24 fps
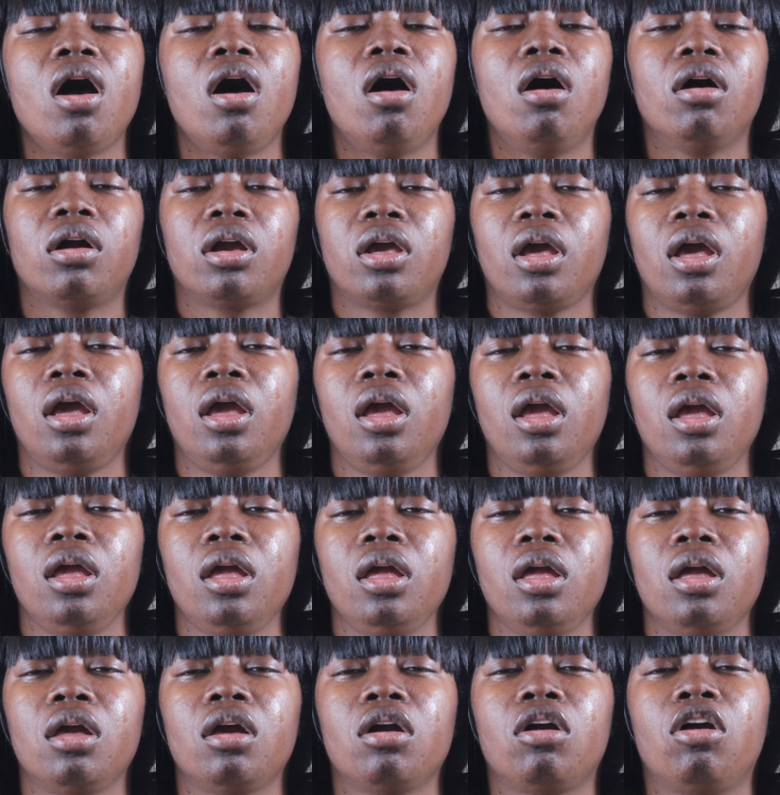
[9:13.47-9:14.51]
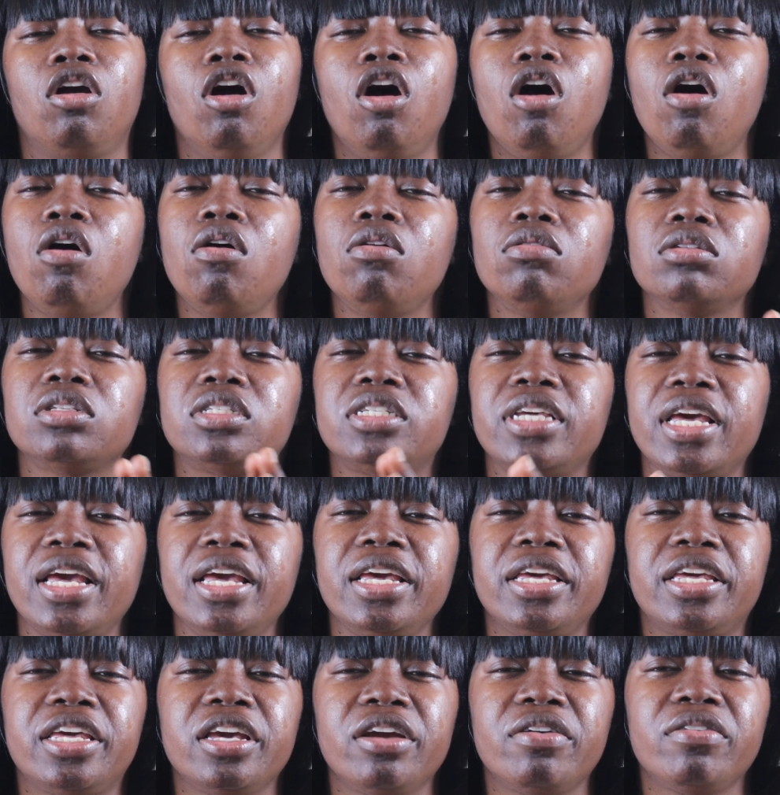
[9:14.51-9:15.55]
Okay? Go
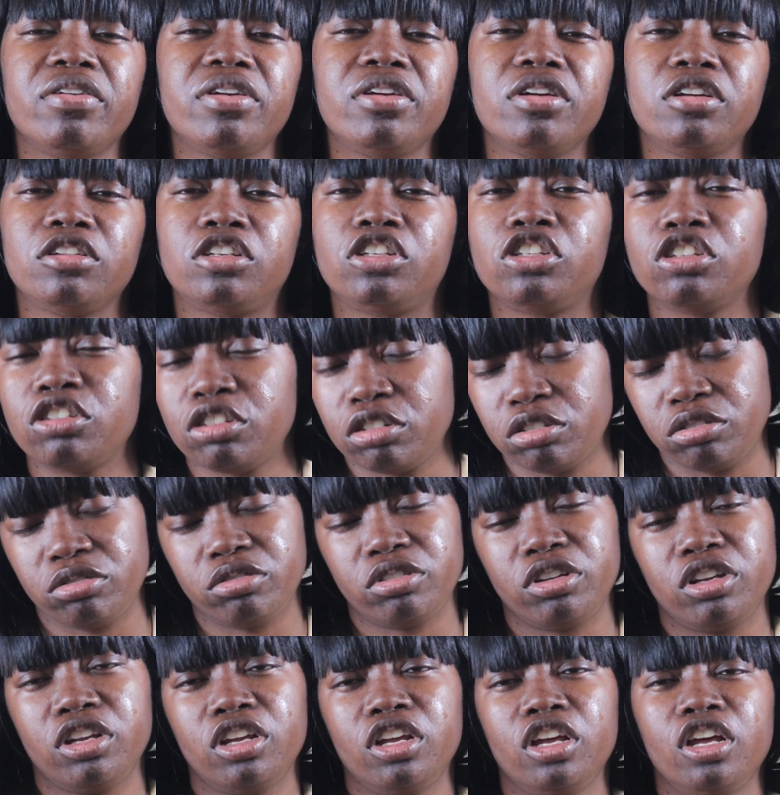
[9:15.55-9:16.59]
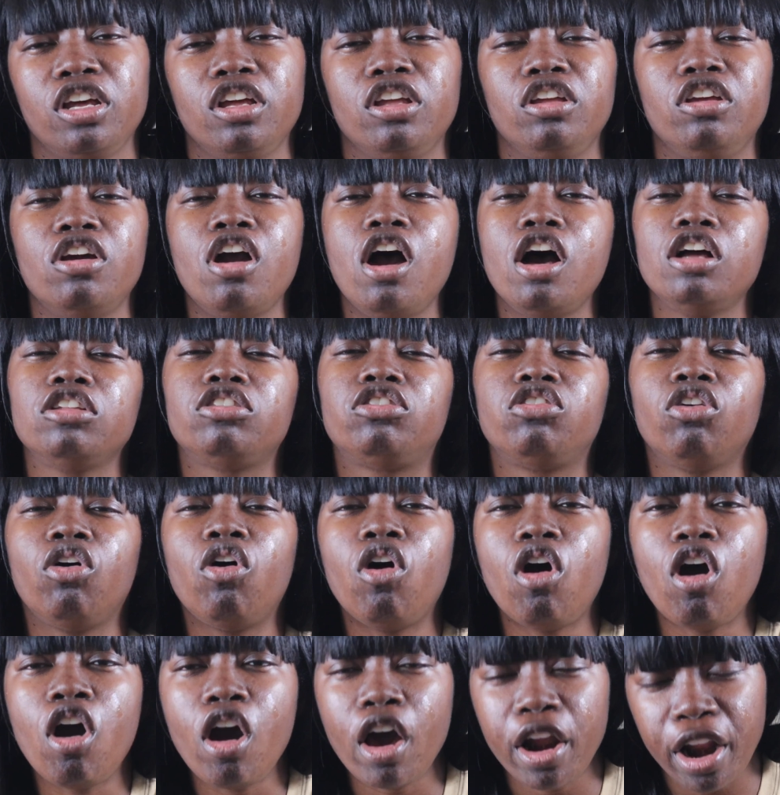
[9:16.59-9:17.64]
take care of your children. Your
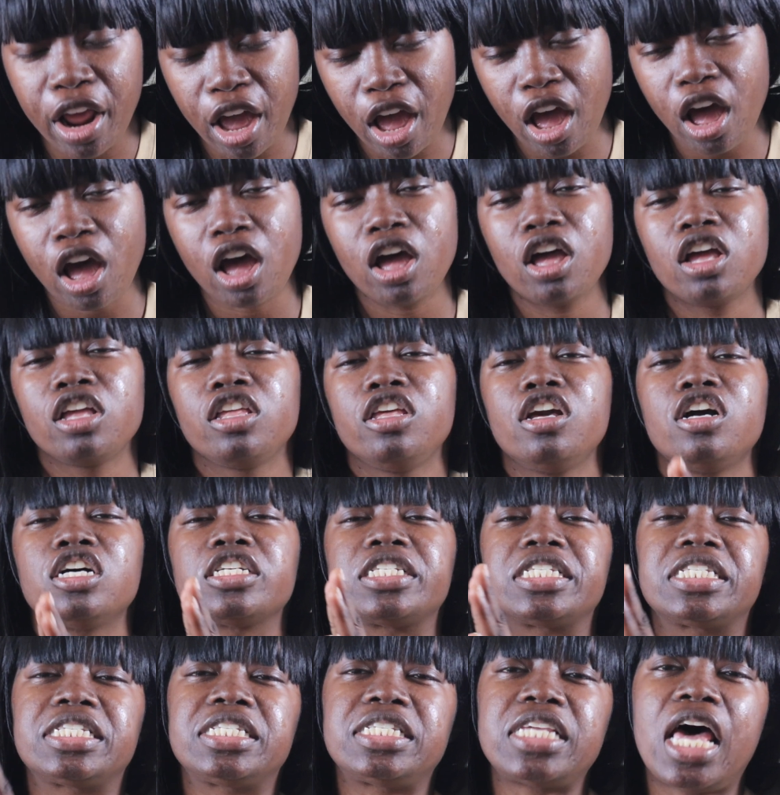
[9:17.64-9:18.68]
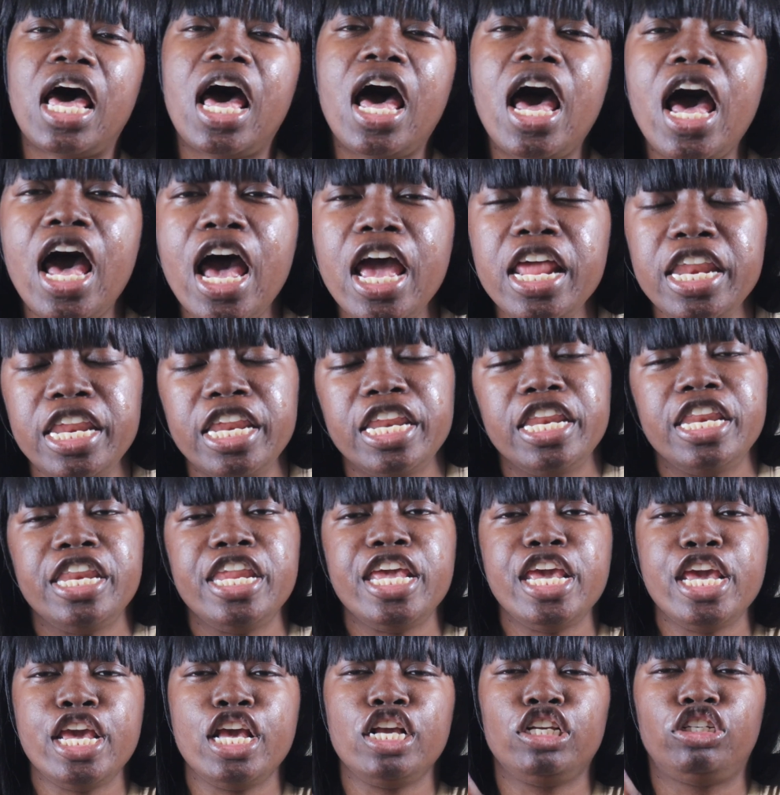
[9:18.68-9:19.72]
daughter, your son
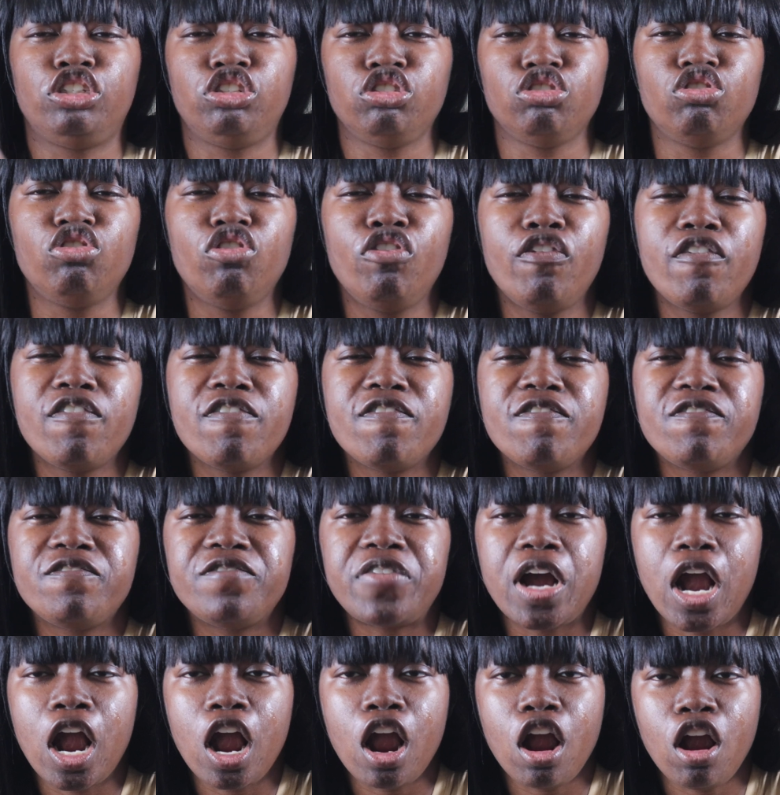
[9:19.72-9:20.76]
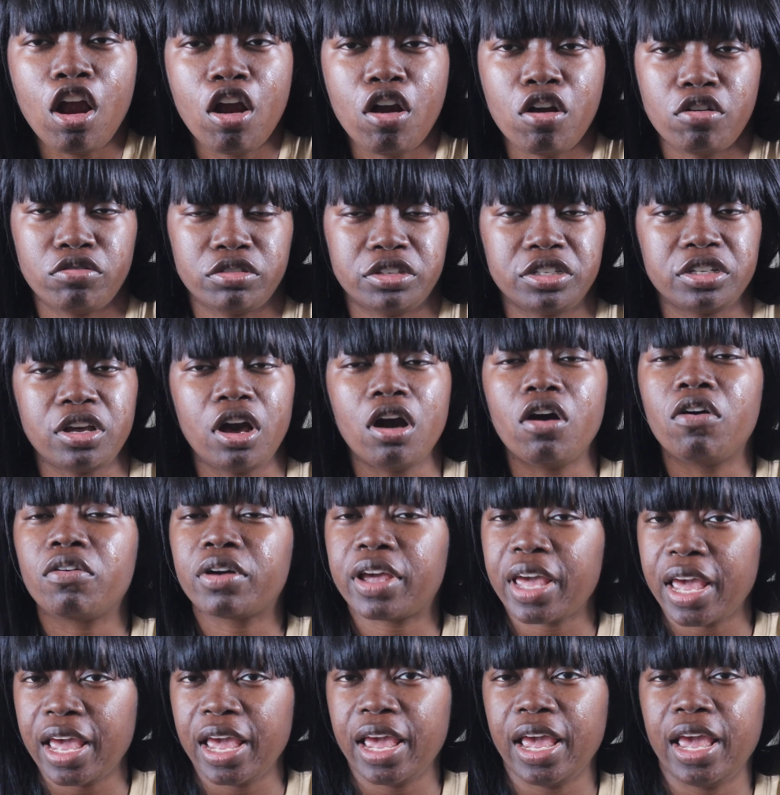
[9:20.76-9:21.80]
needs you first.
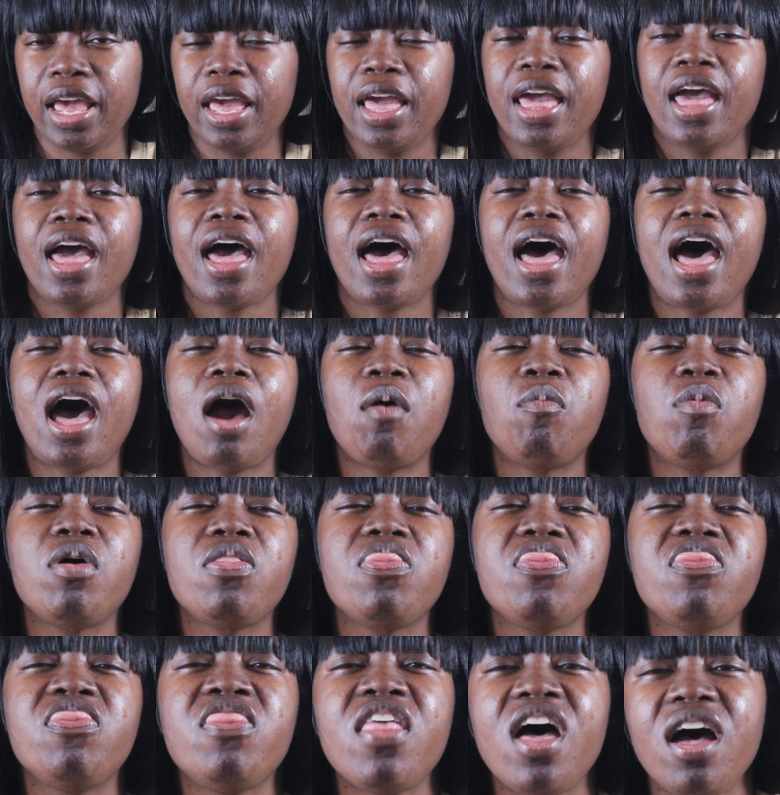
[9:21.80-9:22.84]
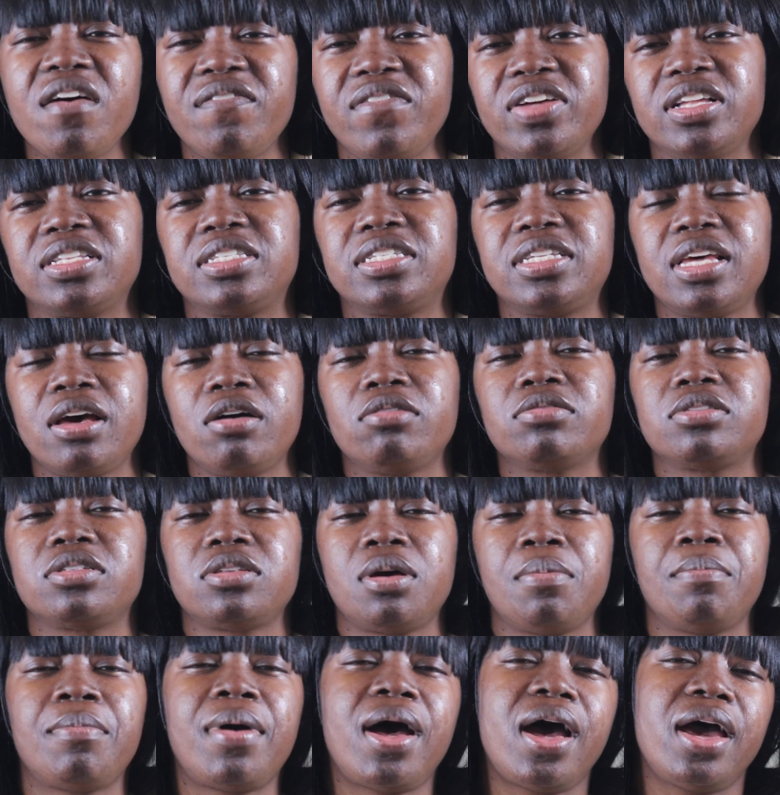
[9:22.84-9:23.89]
Okay? I would never tell
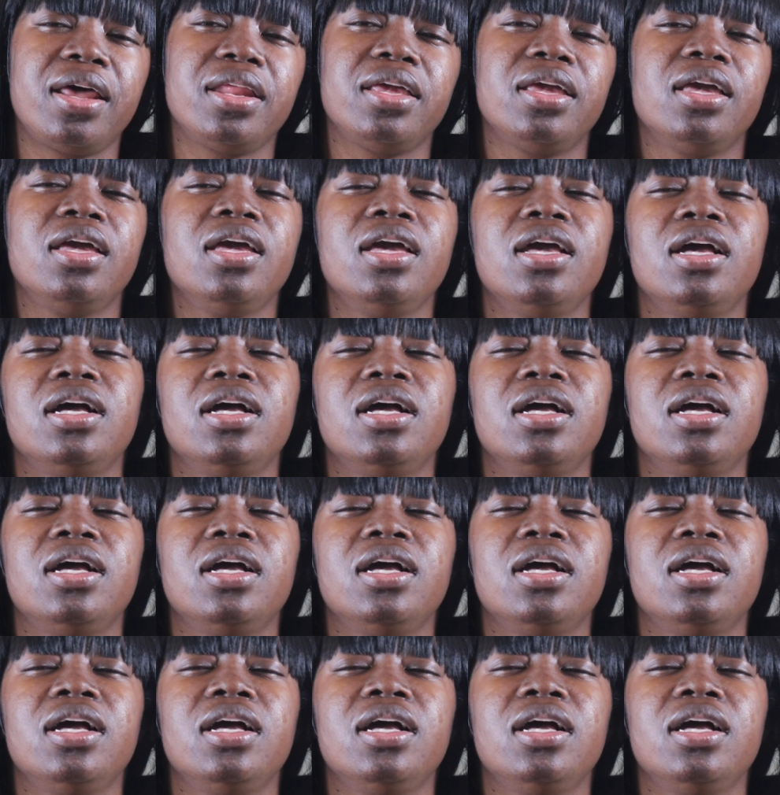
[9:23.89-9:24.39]
somebody